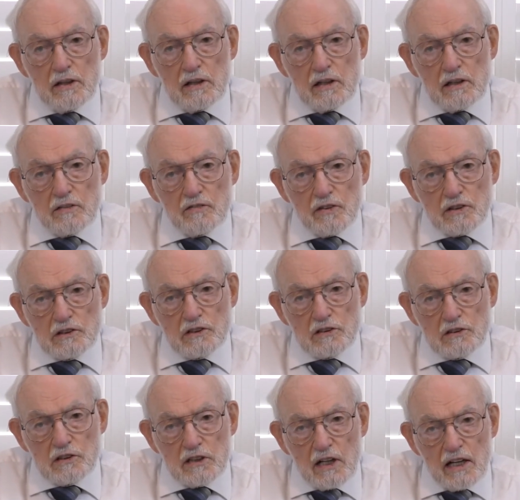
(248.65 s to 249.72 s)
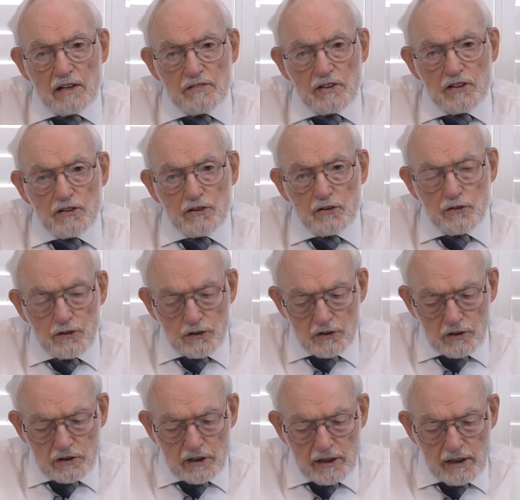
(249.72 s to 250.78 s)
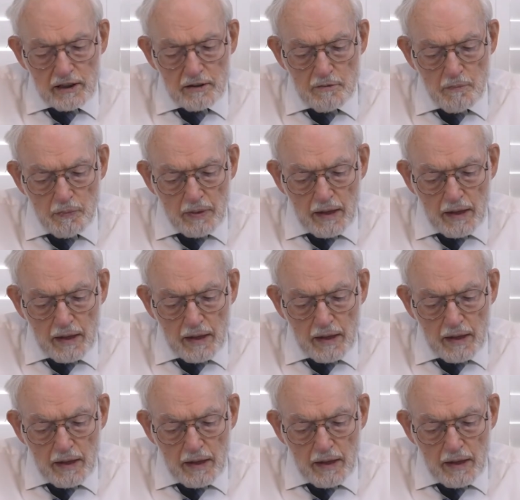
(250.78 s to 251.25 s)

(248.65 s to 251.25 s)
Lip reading: in verses 11 through 13,